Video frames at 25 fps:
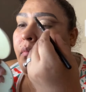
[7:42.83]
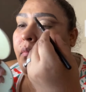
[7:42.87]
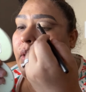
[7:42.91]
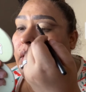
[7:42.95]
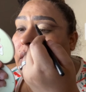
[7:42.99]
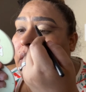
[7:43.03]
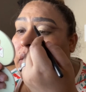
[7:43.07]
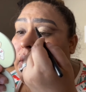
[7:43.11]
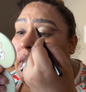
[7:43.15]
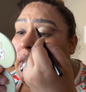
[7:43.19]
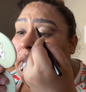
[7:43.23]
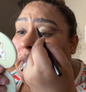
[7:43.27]

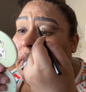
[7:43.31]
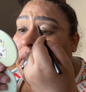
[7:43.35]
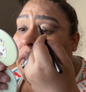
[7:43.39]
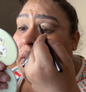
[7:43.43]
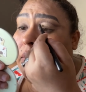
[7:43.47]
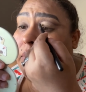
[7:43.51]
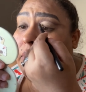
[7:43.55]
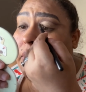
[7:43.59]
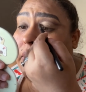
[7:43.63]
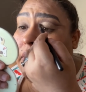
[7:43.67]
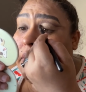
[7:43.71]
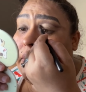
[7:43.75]
So I have a little
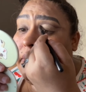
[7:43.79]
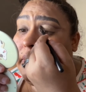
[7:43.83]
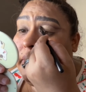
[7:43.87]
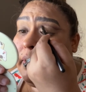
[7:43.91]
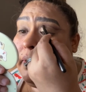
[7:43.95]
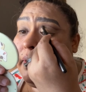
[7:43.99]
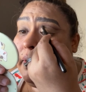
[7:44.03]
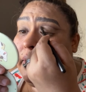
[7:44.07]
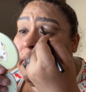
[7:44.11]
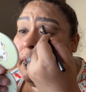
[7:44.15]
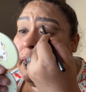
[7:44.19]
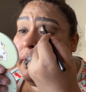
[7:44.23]
brush right
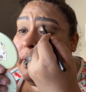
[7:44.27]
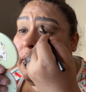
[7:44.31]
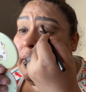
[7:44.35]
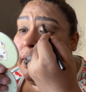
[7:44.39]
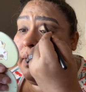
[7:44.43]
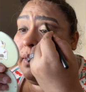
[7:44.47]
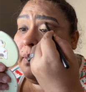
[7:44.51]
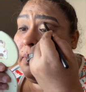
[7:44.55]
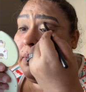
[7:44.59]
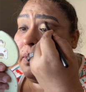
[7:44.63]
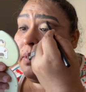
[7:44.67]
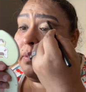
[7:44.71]
here, and all
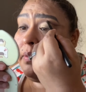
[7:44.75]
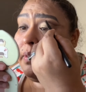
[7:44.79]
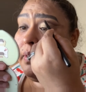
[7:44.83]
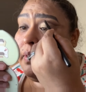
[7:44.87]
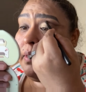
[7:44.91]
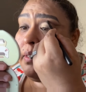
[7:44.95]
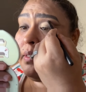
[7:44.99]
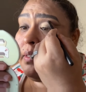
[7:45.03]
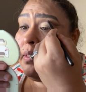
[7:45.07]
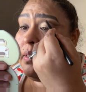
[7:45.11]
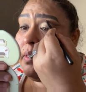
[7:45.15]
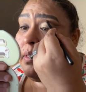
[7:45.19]
I'm doing
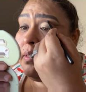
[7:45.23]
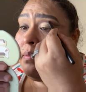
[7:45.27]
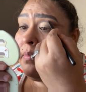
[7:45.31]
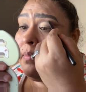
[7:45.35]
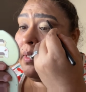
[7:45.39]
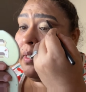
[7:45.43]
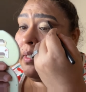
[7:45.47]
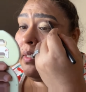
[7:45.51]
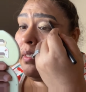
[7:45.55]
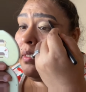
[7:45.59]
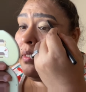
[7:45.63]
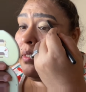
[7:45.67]
is just
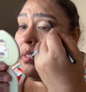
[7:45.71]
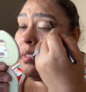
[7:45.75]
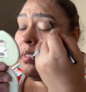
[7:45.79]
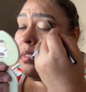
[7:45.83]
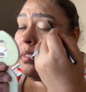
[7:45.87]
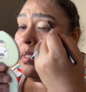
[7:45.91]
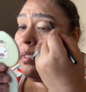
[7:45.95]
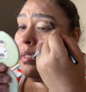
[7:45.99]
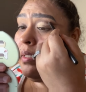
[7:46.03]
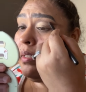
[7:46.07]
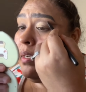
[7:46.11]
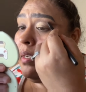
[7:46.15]
making
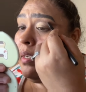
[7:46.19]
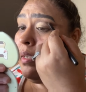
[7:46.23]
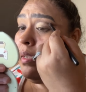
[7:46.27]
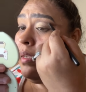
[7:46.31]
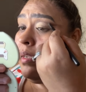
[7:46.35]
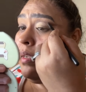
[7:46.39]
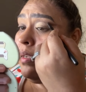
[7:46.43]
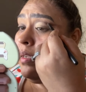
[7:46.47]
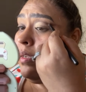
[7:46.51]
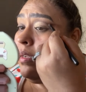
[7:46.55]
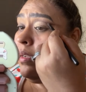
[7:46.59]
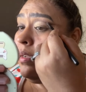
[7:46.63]
sure
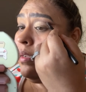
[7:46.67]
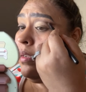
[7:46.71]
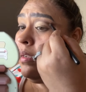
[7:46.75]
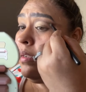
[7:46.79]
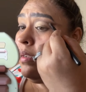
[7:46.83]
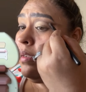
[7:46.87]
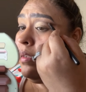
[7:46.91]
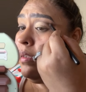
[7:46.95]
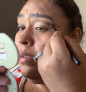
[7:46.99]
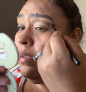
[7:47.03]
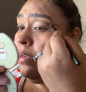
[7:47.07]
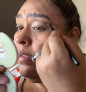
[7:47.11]

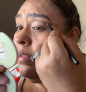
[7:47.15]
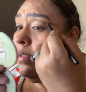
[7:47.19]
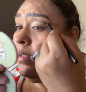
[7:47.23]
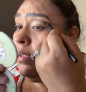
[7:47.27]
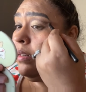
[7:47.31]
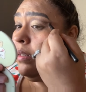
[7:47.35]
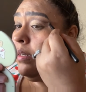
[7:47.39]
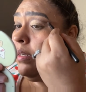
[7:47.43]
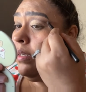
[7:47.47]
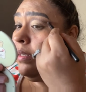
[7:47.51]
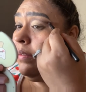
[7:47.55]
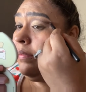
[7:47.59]

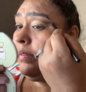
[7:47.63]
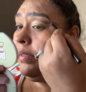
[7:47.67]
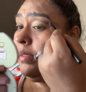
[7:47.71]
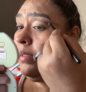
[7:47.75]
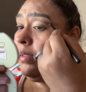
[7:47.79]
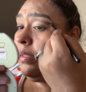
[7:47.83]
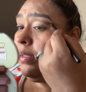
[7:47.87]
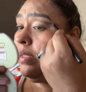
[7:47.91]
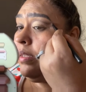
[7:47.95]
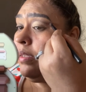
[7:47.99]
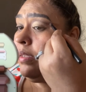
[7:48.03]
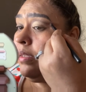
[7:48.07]
that
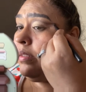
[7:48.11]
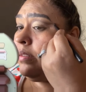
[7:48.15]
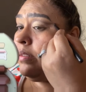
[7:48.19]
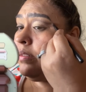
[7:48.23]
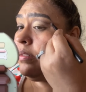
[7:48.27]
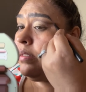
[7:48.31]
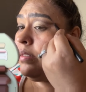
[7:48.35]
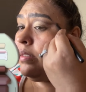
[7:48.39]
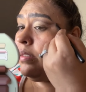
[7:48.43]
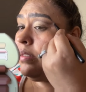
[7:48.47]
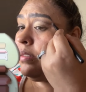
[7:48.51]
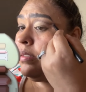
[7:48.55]
everything is
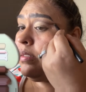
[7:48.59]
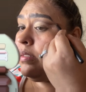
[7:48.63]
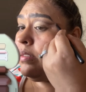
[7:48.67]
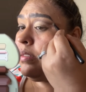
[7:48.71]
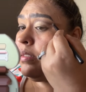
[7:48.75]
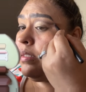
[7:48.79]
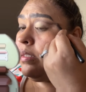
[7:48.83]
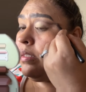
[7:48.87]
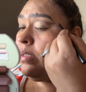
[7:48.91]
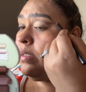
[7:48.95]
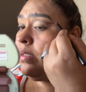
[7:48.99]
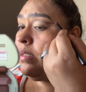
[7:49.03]
just
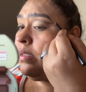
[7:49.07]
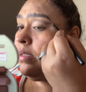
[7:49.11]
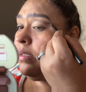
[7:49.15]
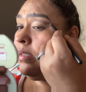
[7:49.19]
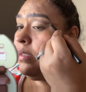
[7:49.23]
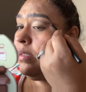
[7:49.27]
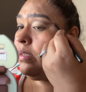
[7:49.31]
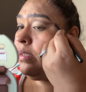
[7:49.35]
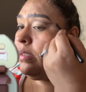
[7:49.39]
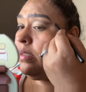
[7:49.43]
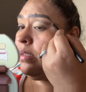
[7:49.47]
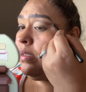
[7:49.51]

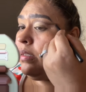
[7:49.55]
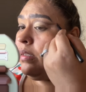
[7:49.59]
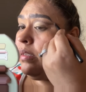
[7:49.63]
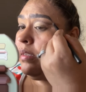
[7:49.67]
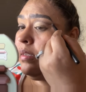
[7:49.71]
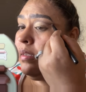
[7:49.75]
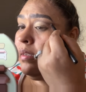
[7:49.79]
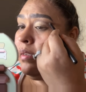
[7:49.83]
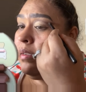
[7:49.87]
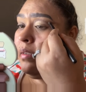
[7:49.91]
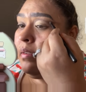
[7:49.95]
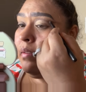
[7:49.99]

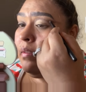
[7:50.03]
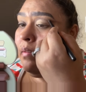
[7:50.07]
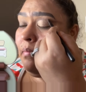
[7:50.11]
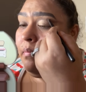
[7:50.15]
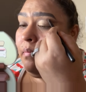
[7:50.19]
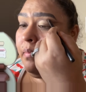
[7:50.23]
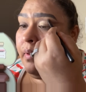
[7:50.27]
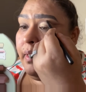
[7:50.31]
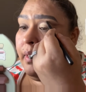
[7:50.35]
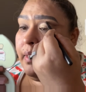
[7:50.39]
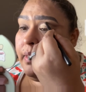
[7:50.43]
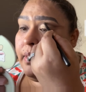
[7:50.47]

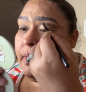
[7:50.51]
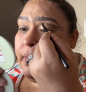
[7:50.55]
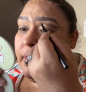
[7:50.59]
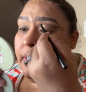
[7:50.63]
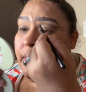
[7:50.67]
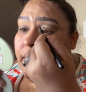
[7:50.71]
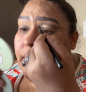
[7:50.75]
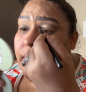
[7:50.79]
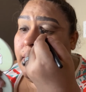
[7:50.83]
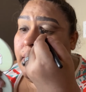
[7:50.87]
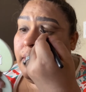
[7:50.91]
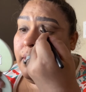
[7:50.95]

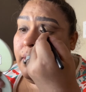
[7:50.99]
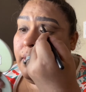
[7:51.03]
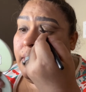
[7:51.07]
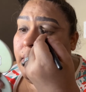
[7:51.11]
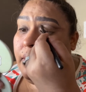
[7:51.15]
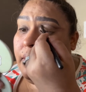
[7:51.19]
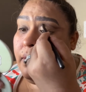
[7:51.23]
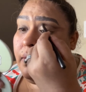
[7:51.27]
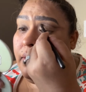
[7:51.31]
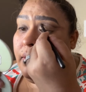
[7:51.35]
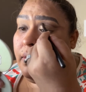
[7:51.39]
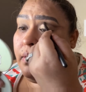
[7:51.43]
blended.
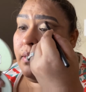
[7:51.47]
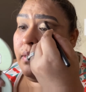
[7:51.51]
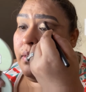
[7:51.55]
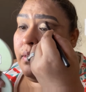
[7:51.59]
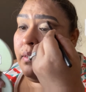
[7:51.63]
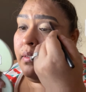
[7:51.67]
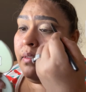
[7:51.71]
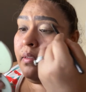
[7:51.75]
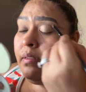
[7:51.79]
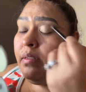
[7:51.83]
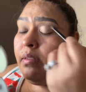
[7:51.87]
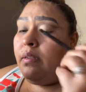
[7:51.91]

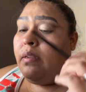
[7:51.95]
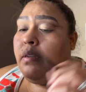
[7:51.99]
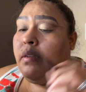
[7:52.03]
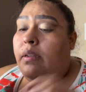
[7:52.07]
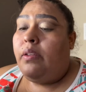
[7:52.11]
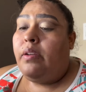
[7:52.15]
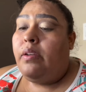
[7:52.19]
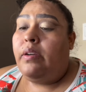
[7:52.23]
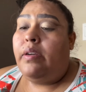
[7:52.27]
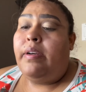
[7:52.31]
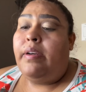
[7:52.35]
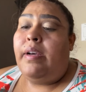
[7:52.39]

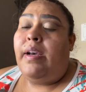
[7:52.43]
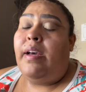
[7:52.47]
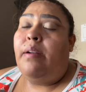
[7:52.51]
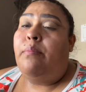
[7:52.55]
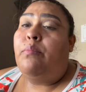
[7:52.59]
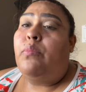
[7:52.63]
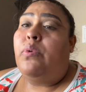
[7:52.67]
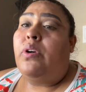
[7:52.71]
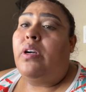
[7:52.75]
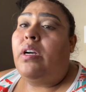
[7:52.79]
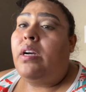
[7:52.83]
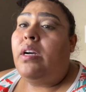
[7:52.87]
You could add
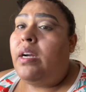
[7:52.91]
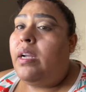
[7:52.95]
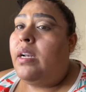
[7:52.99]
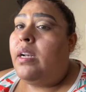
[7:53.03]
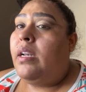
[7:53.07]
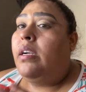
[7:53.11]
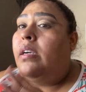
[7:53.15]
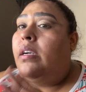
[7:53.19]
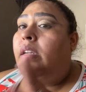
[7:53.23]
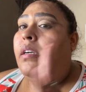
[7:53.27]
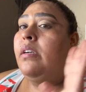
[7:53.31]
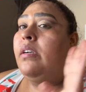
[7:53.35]
more
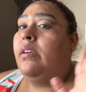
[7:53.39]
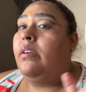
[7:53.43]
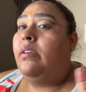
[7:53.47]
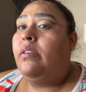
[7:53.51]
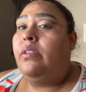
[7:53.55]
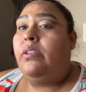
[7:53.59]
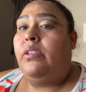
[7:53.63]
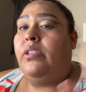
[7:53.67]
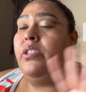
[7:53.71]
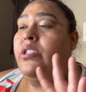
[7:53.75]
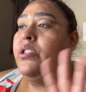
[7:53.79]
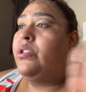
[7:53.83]
color,
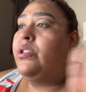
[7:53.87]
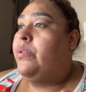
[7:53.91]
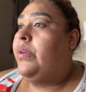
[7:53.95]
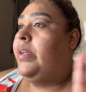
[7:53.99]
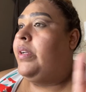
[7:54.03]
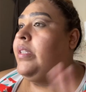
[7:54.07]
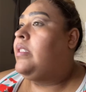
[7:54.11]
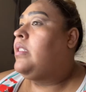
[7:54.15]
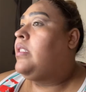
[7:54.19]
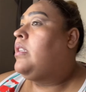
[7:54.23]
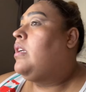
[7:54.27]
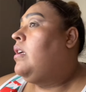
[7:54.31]
your
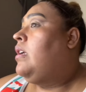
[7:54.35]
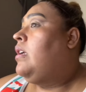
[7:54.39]
choice.